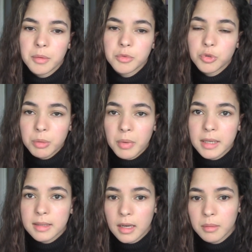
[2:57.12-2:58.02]
During my
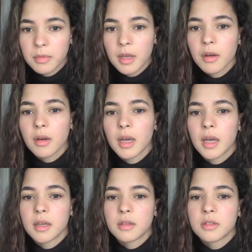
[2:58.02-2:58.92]
time there, I
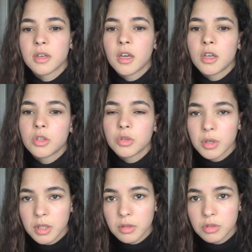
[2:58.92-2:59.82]
had 2
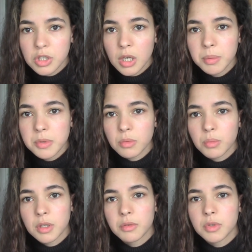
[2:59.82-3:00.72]
internships,
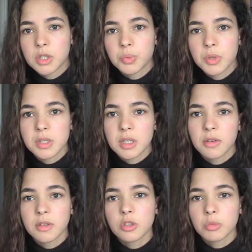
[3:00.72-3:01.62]
one of which was
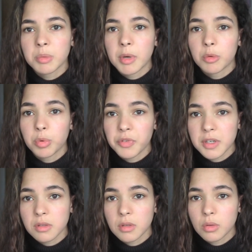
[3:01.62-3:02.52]
given to me by a
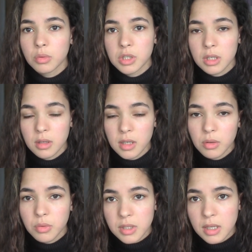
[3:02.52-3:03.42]
professor in
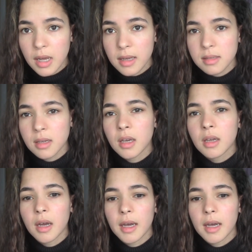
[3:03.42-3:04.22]
whose class I